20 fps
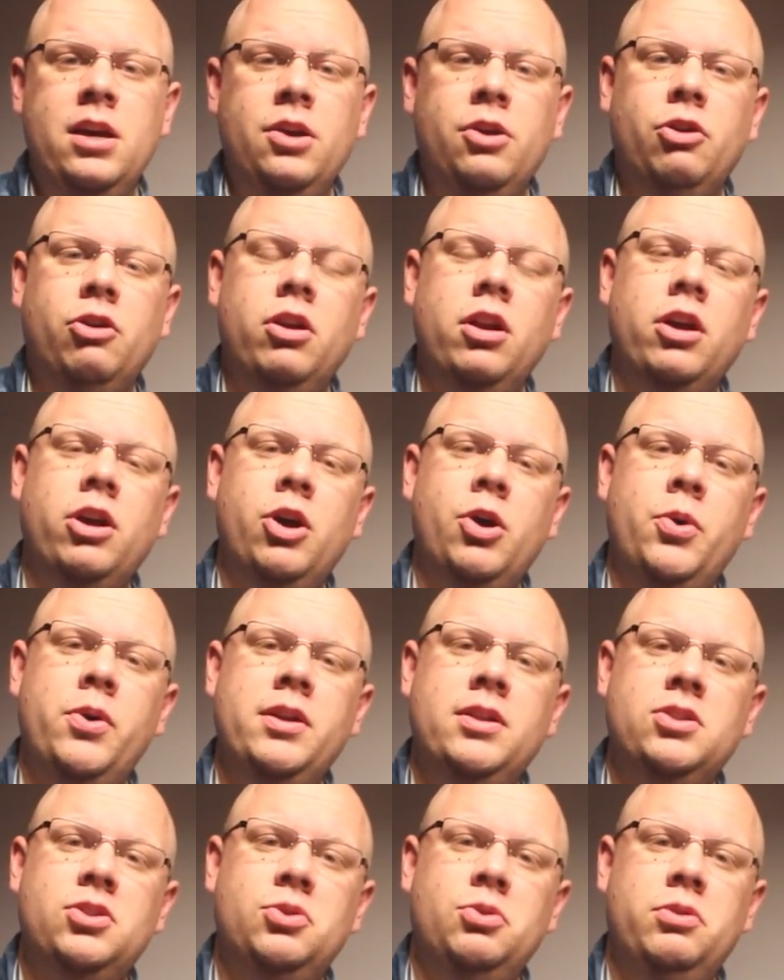you're going to go
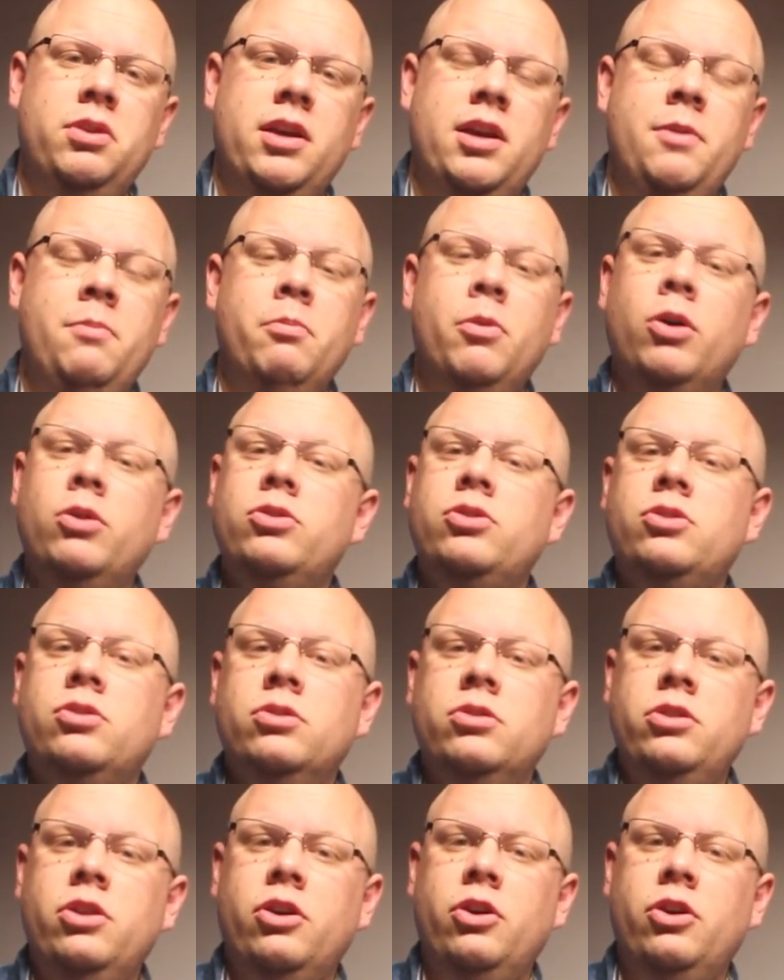into it emotional.